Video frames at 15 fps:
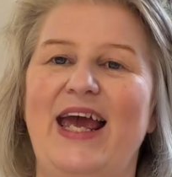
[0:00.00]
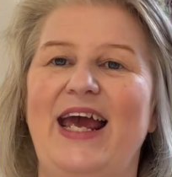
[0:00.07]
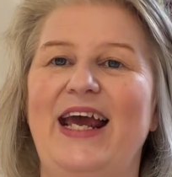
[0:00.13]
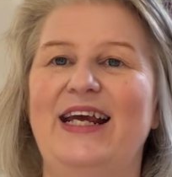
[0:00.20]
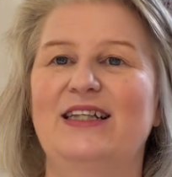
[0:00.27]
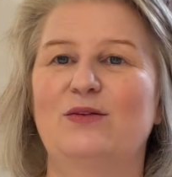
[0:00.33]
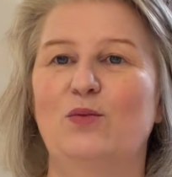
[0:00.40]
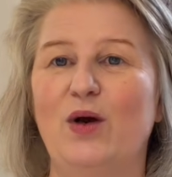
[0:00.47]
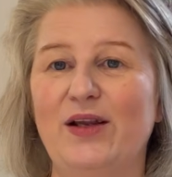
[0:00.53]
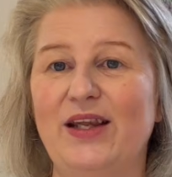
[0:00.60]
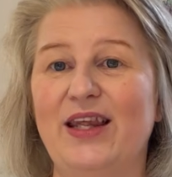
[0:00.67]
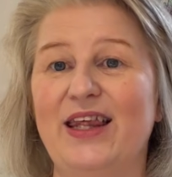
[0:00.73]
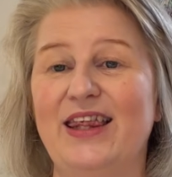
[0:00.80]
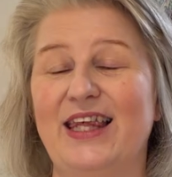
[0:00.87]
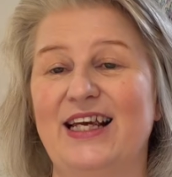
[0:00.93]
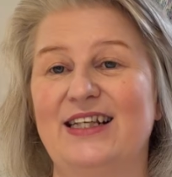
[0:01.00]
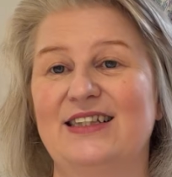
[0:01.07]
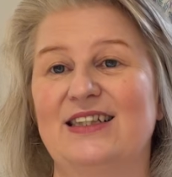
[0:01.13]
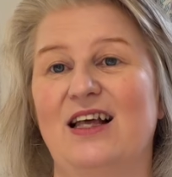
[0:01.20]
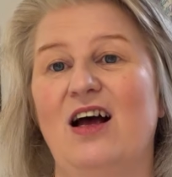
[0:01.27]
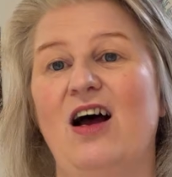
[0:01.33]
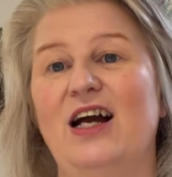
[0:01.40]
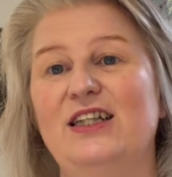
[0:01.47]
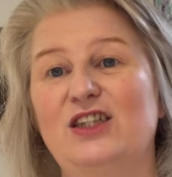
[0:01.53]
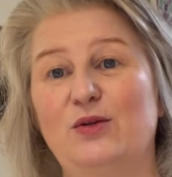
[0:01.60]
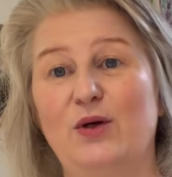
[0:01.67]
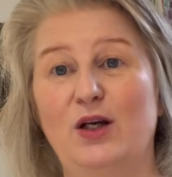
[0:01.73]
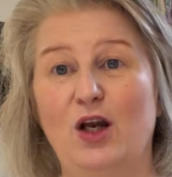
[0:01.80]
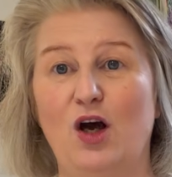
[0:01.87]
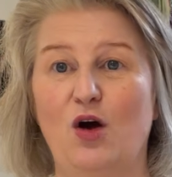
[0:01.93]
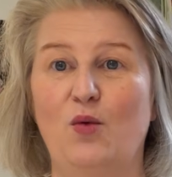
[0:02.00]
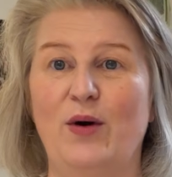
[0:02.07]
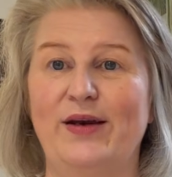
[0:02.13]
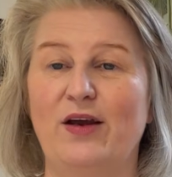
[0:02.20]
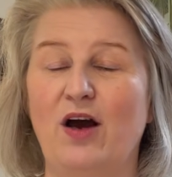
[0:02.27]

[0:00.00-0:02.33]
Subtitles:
is one of the things that I do a lot when